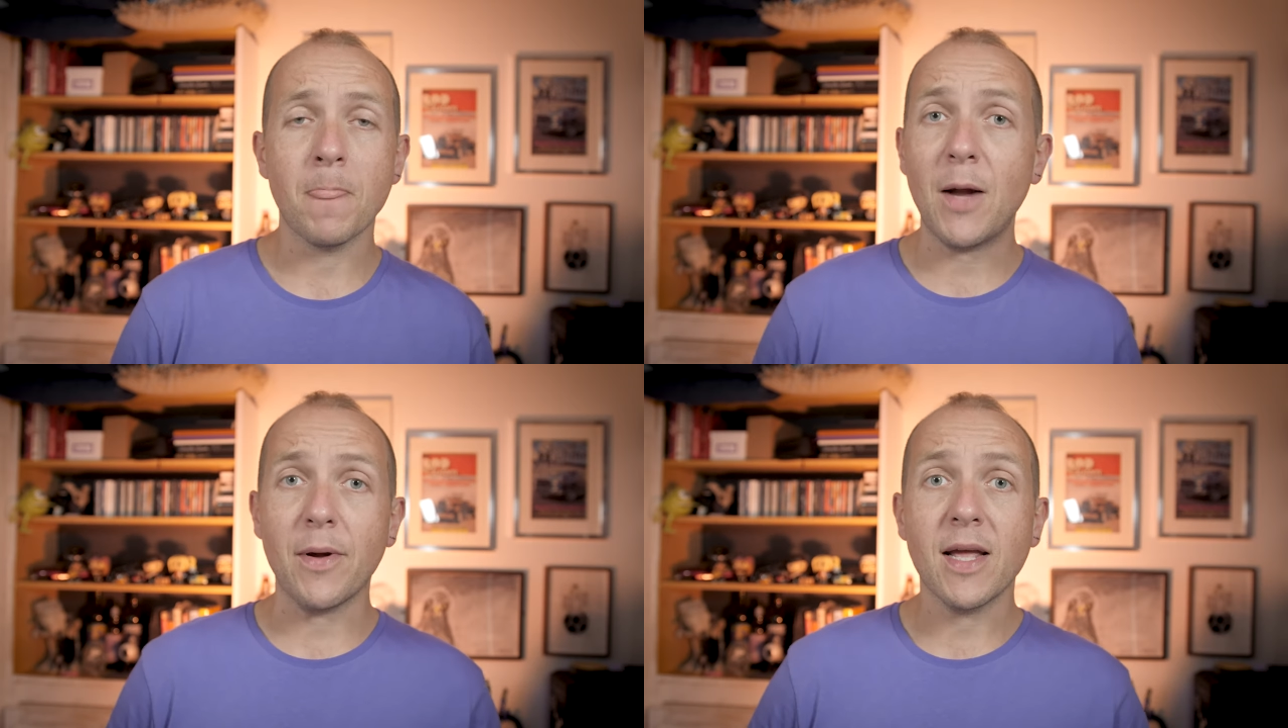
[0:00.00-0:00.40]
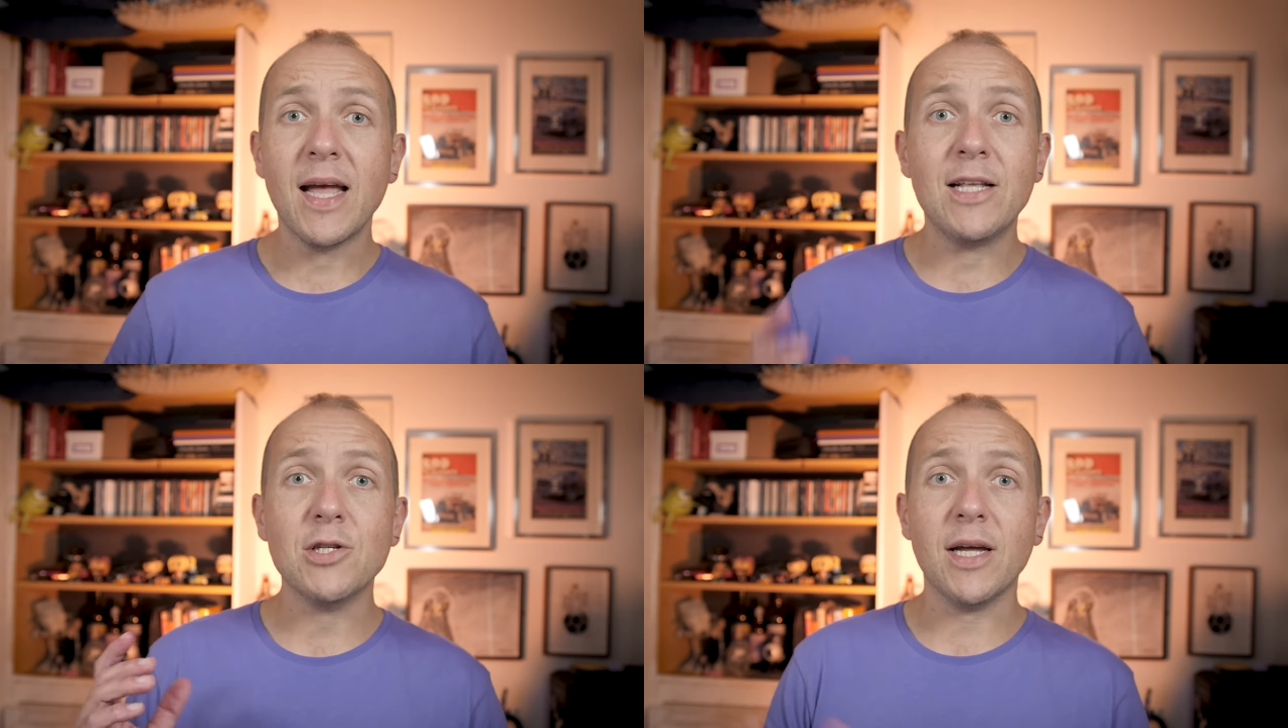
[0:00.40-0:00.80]
Anyway,
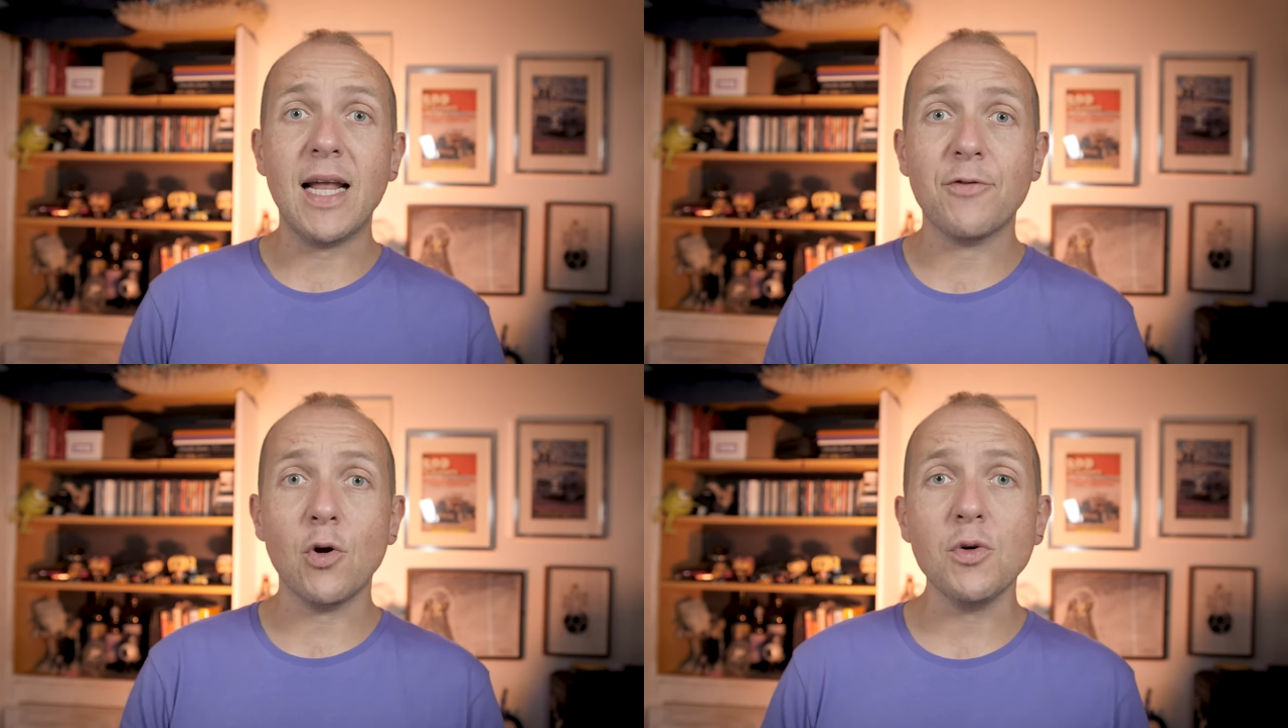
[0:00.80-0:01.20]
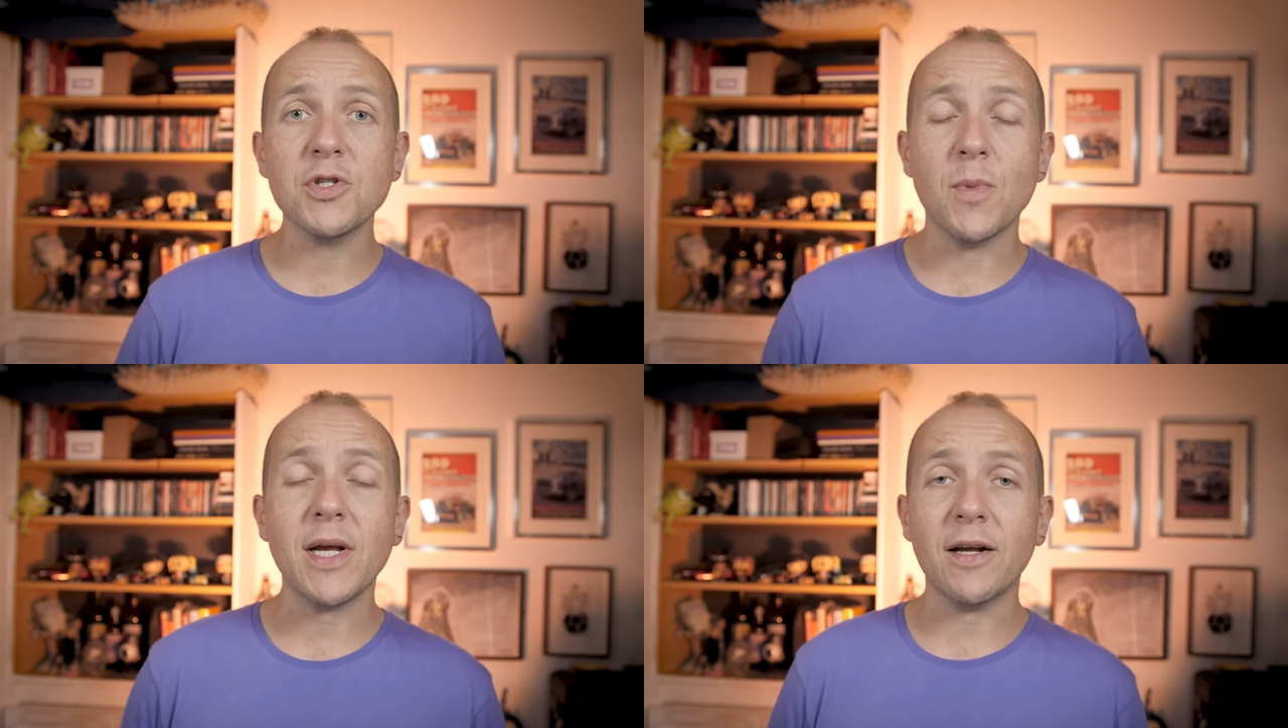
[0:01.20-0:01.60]
in turn, have an
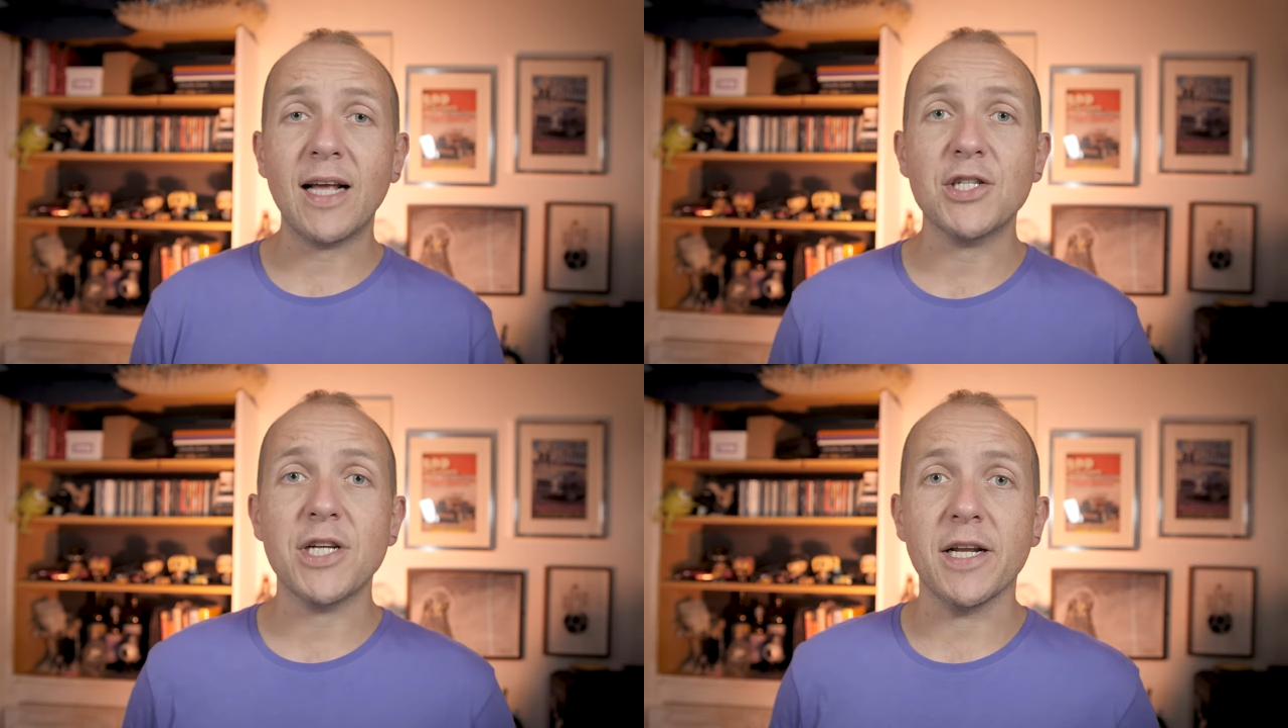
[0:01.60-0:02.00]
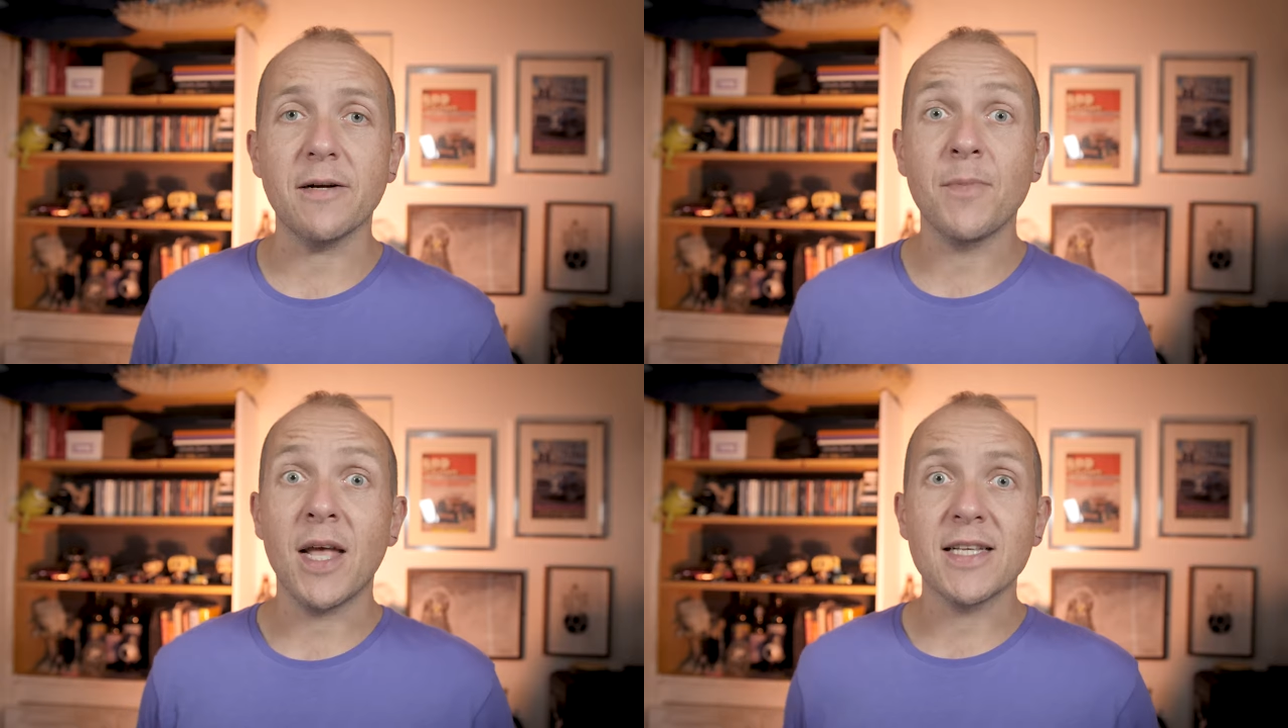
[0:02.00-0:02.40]
awesome week and I'll catch you
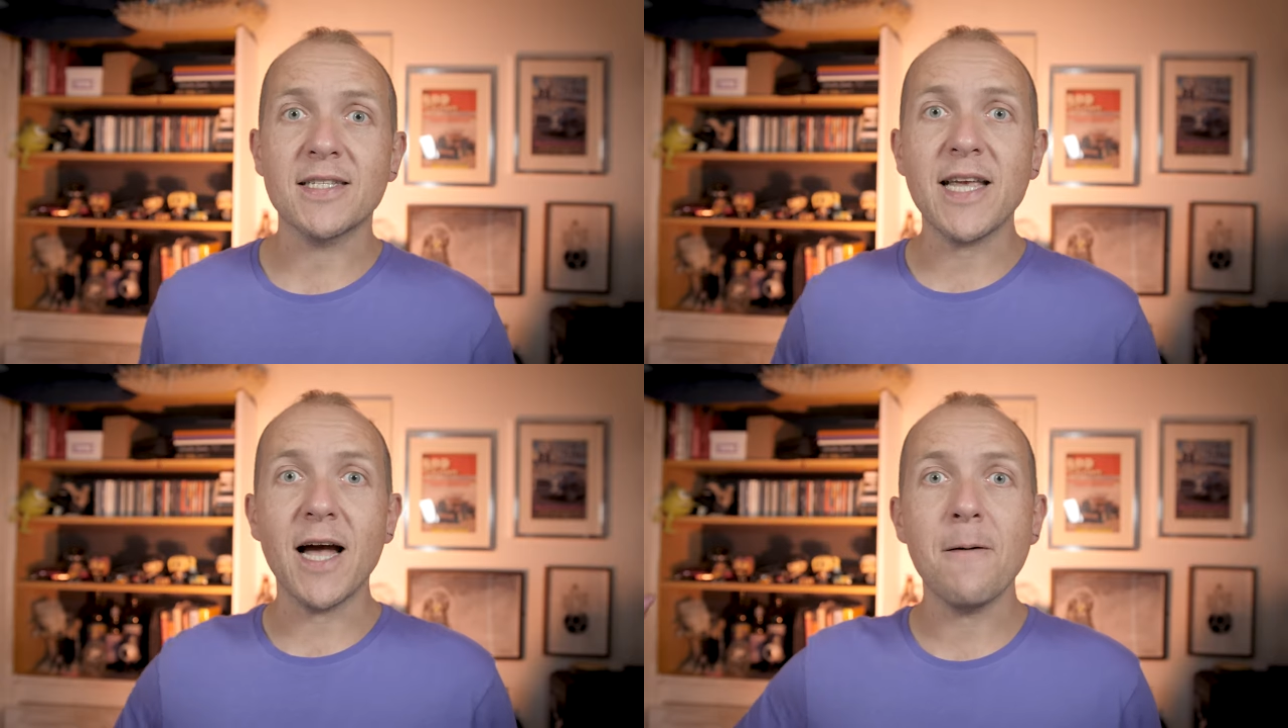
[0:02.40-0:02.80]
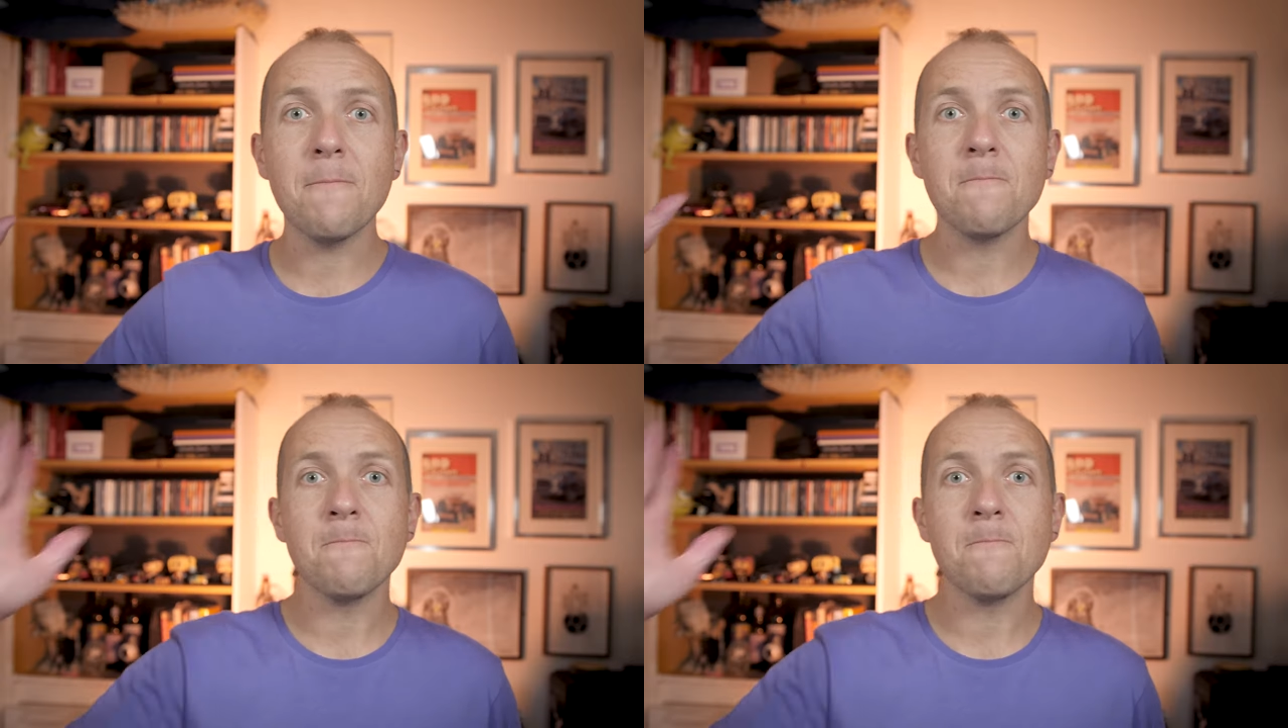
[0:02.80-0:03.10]
later. See ya!